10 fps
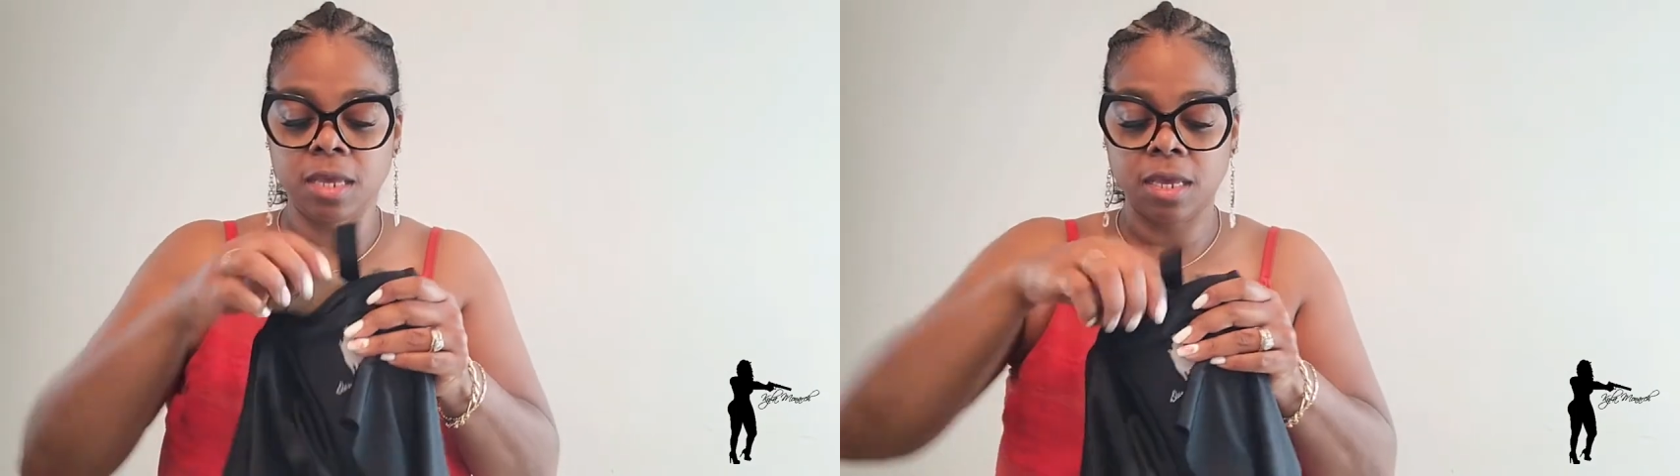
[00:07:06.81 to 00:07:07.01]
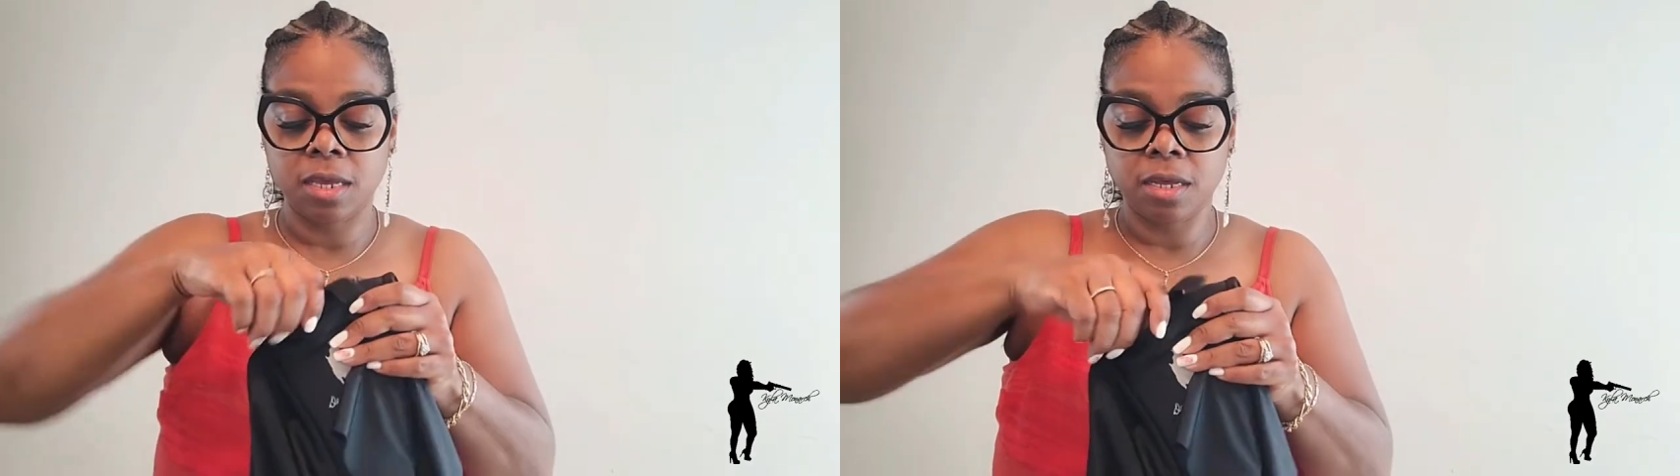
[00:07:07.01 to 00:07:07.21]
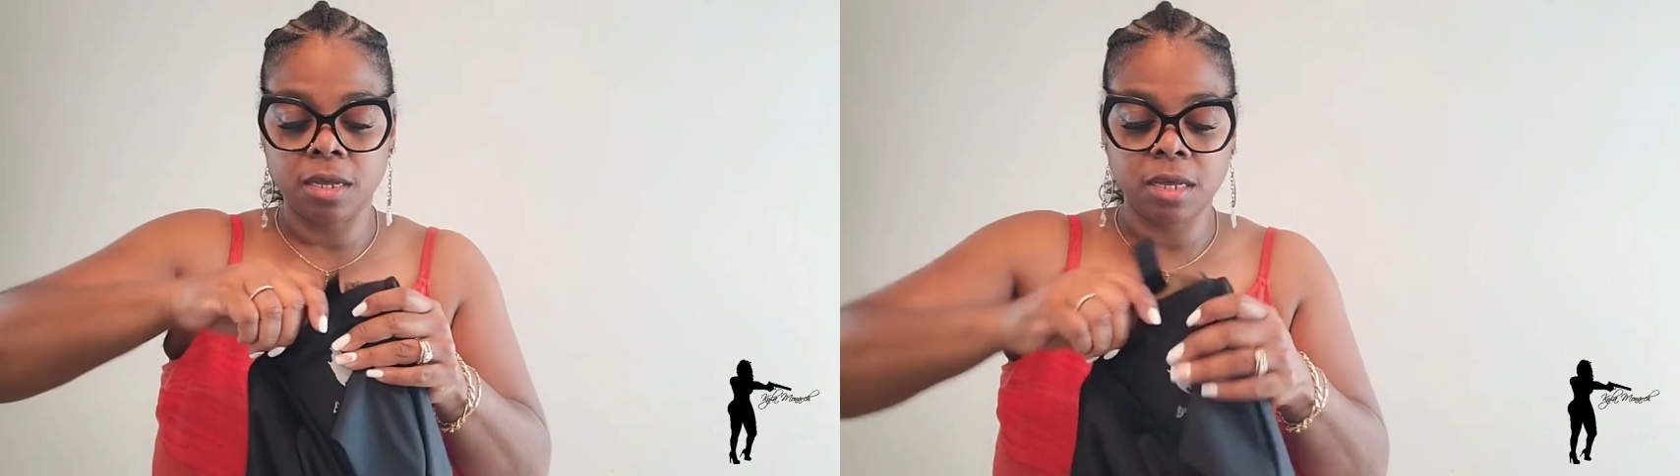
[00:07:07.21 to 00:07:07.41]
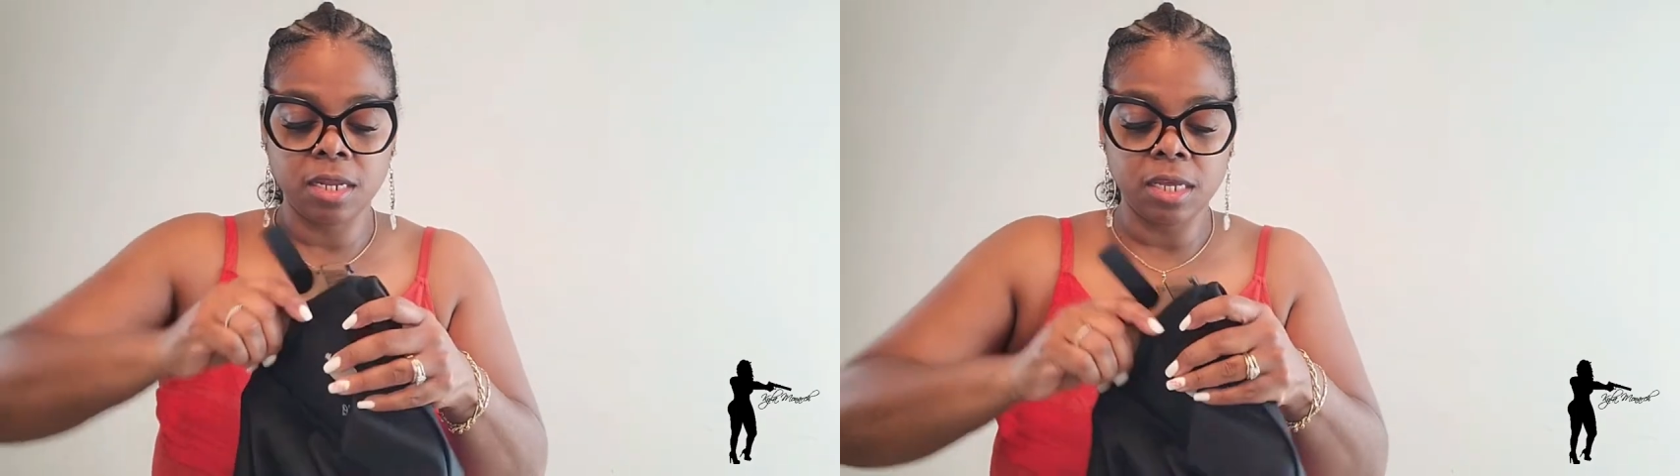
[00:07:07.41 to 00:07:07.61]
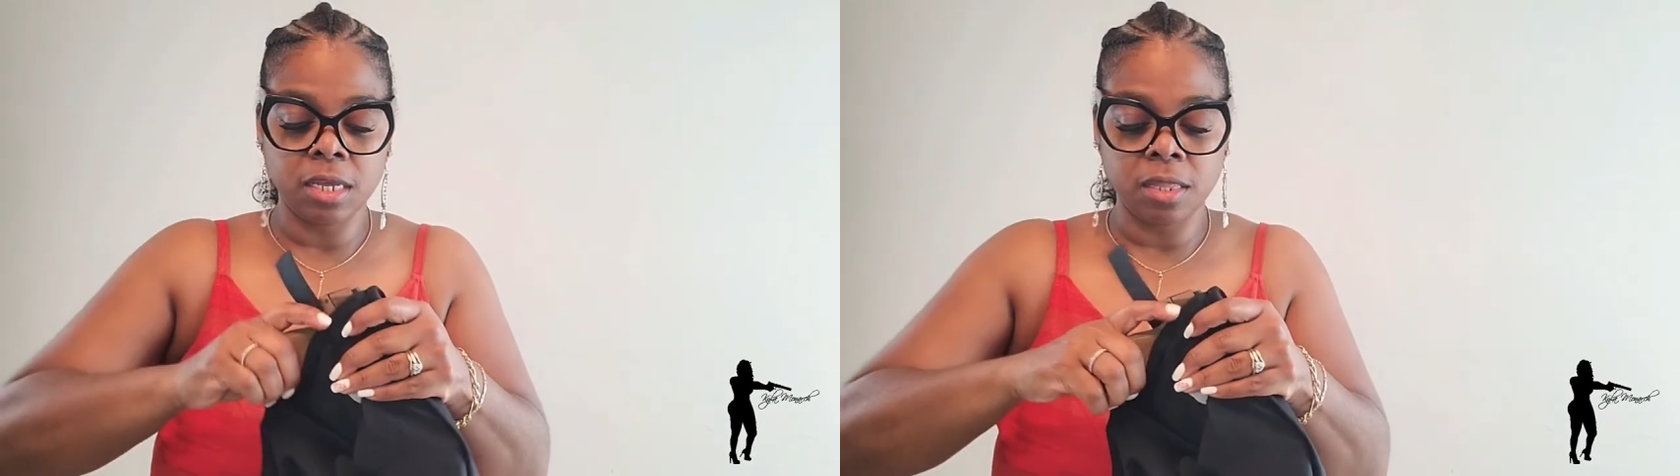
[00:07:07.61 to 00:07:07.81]

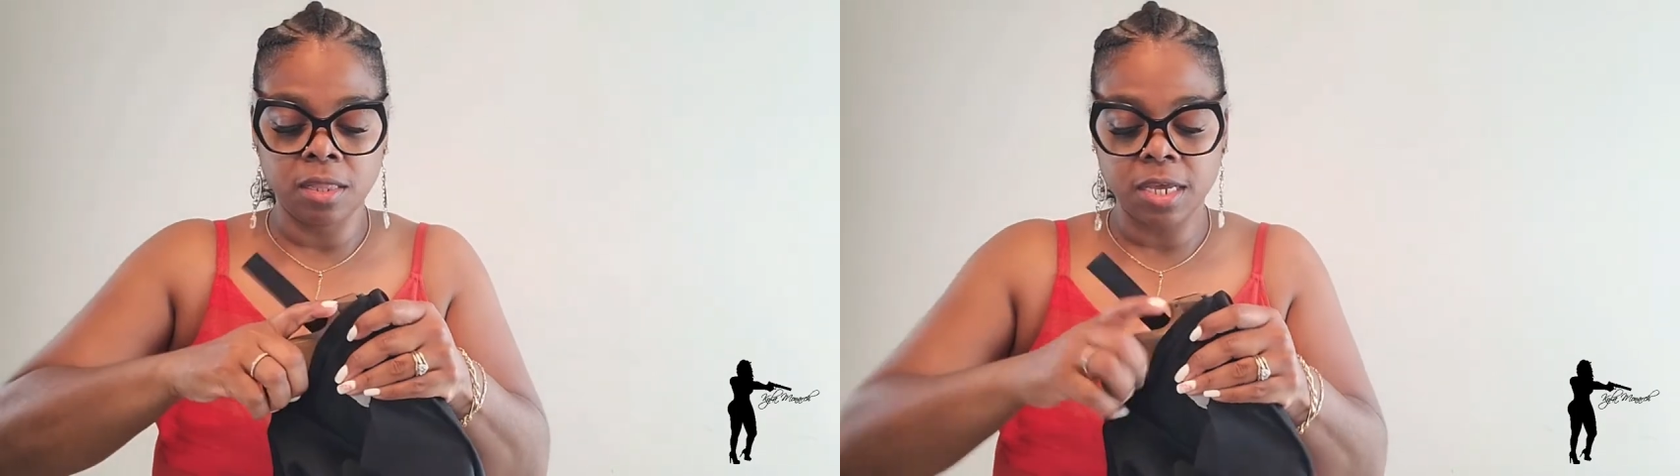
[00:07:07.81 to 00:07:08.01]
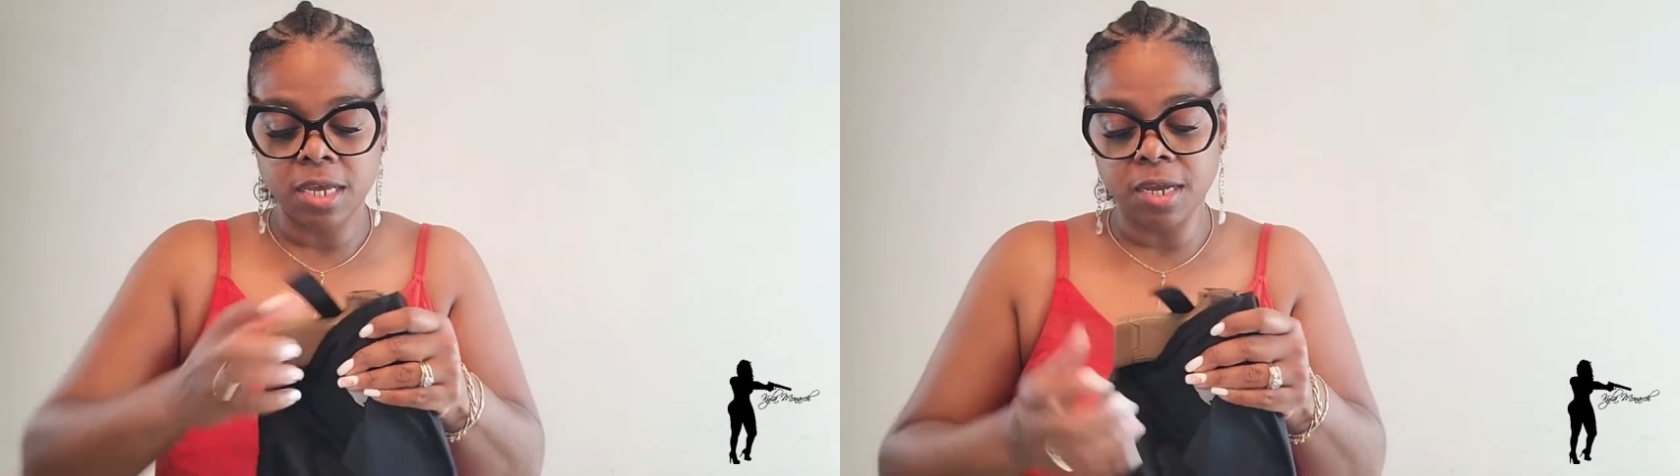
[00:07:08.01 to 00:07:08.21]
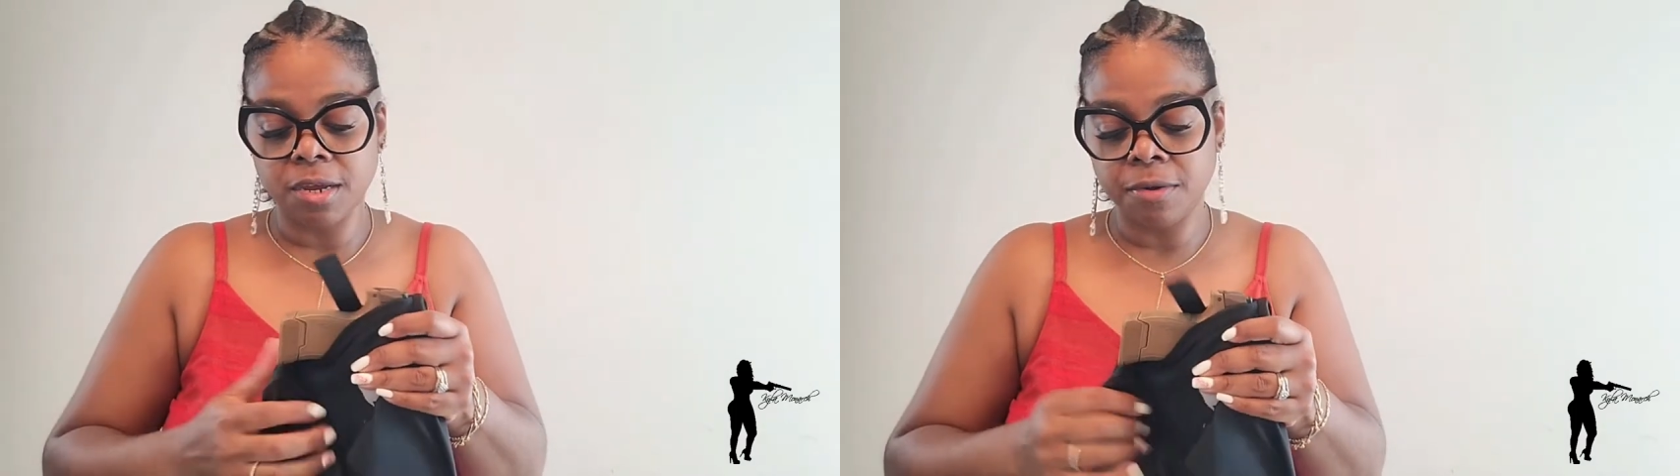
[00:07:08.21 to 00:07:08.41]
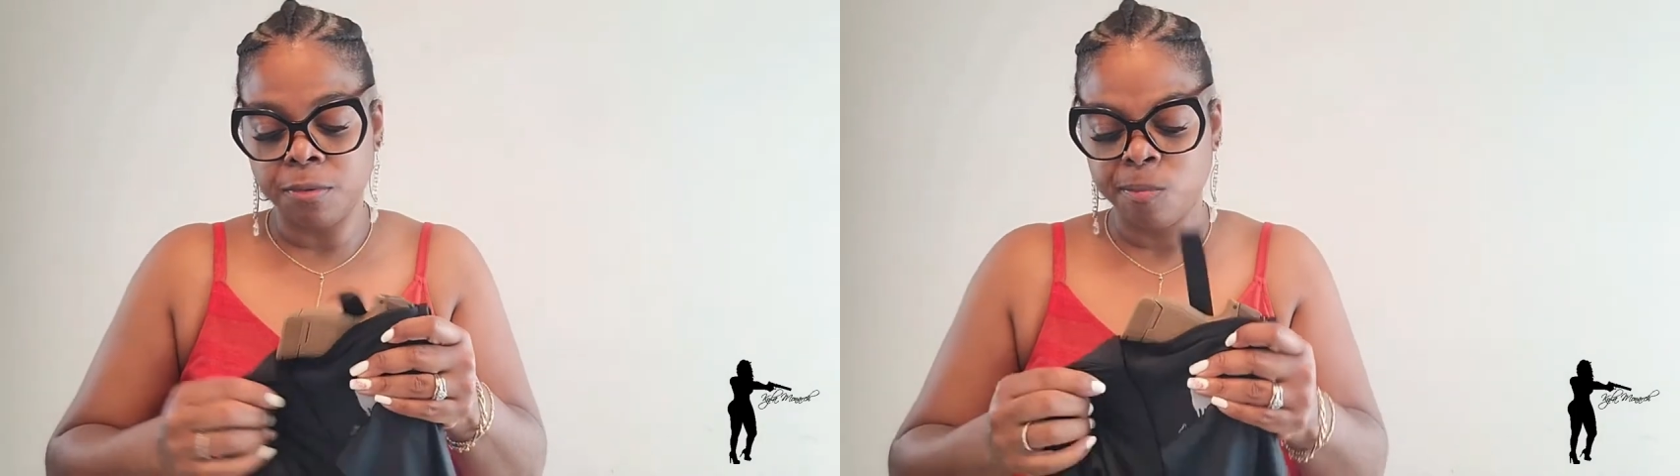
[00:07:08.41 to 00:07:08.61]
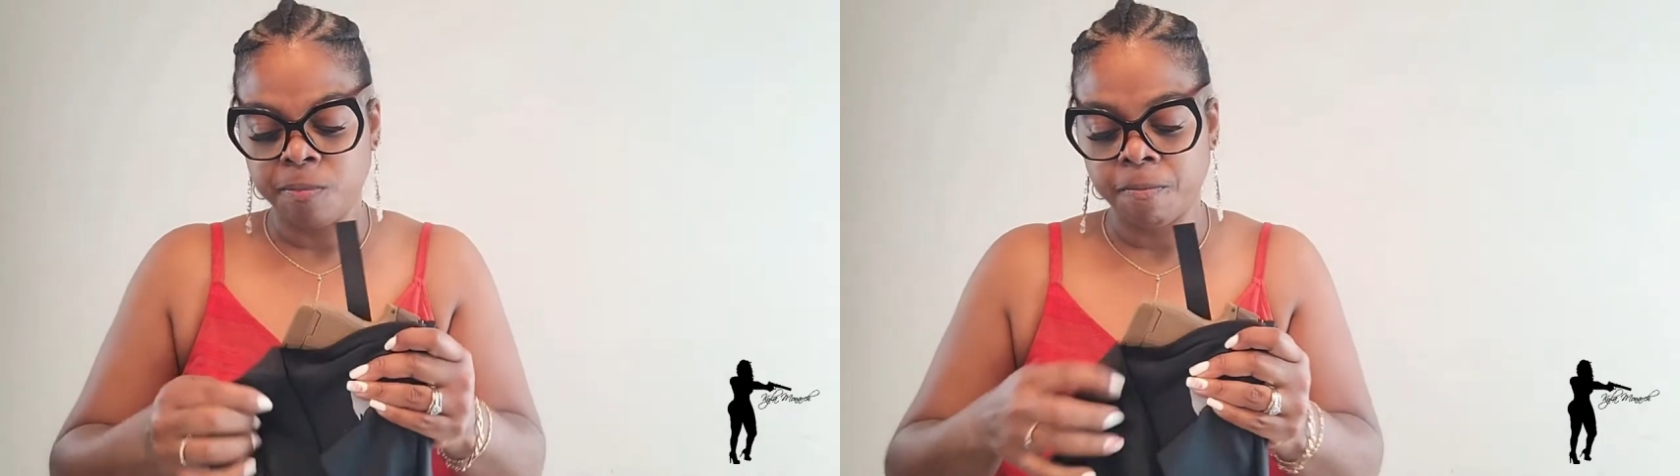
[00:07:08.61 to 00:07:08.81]
handgun in there.